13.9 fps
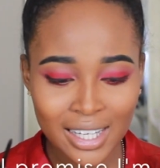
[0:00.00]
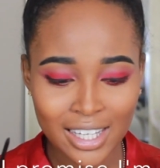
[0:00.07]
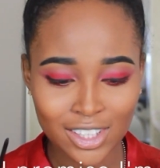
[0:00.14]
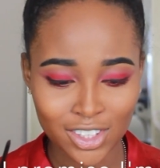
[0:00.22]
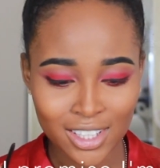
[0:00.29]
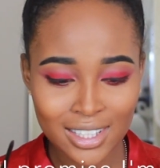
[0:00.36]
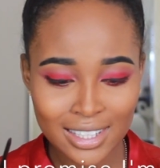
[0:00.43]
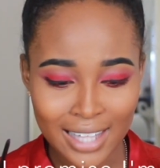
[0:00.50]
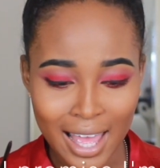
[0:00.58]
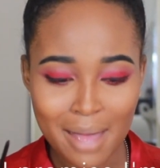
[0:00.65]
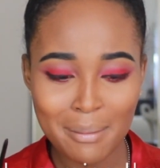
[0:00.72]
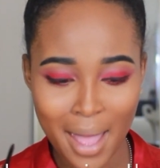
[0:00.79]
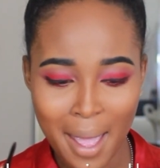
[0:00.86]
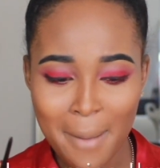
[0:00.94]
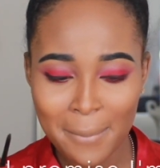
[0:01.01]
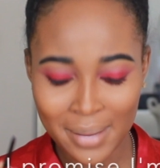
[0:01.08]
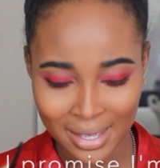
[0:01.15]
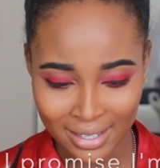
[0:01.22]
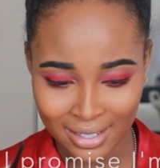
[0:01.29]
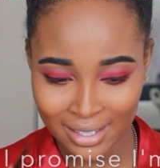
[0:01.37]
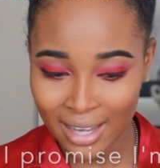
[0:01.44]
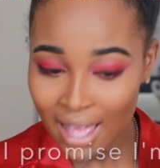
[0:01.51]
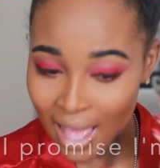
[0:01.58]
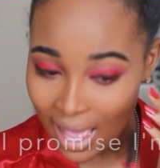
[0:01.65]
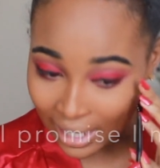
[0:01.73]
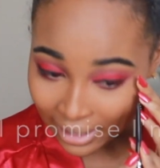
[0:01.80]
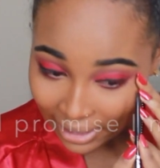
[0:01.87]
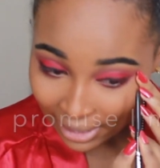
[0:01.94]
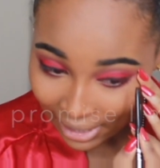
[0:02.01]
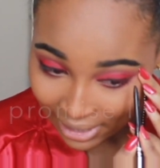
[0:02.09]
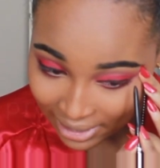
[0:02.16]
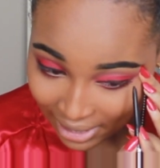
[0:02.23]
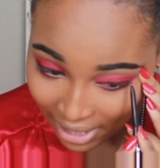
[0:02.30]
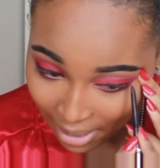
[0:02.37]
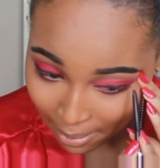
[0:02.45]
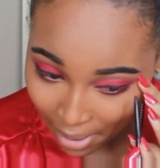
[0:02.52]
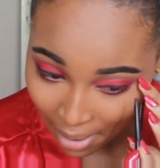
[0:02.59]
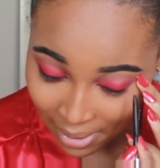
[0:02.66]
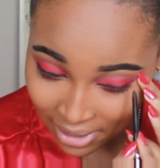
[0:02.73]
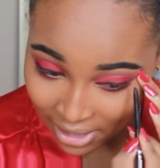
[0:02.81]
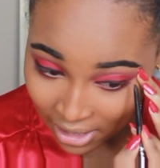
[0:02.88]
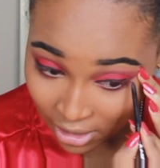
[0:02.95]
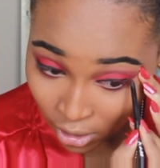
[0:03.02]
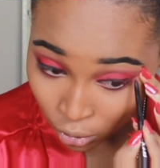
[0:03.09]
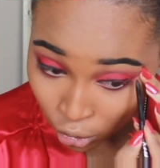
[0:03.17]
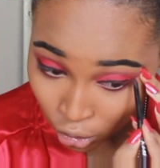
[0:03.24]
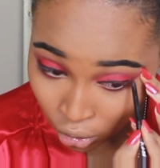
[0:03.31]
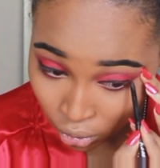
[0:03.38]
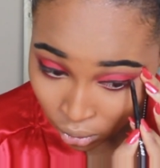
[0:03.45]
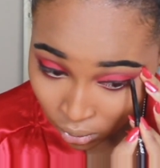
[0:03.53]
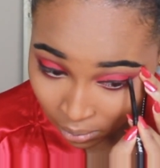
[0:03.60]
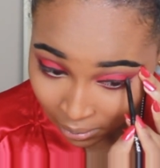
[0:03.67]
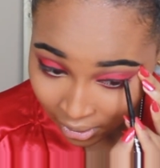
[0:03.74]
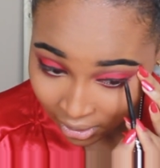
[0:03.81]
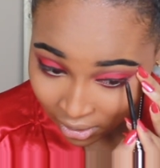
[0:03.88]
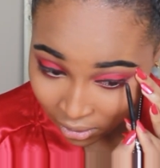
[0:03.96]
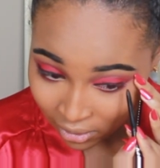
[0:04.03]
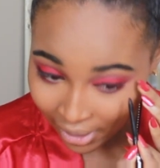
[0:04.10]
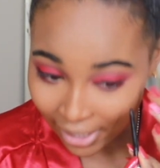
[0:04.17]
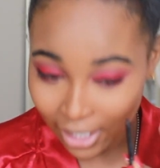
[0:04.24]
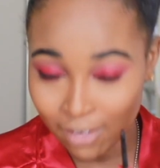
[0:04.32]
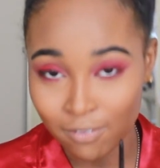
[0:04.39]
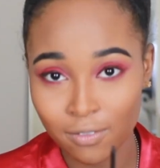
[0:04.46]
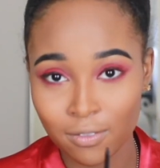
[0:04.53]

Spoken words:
In Jesus' name, amen. And then I said, Mom, I said, don't, like,